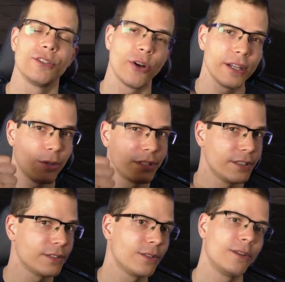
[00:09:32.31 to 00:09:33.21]
join our
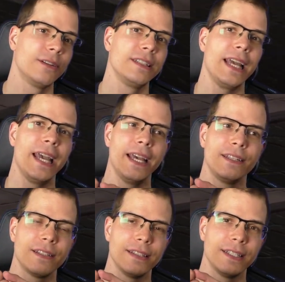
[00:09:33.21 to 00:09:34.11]
Discord
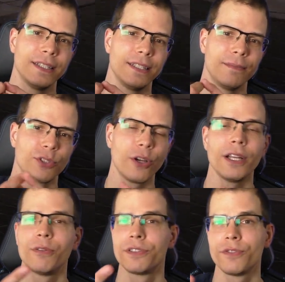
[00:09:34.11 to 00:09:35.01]
and join
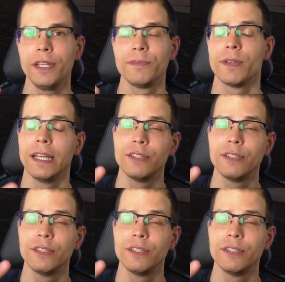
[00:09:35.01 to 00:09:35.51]
our streams.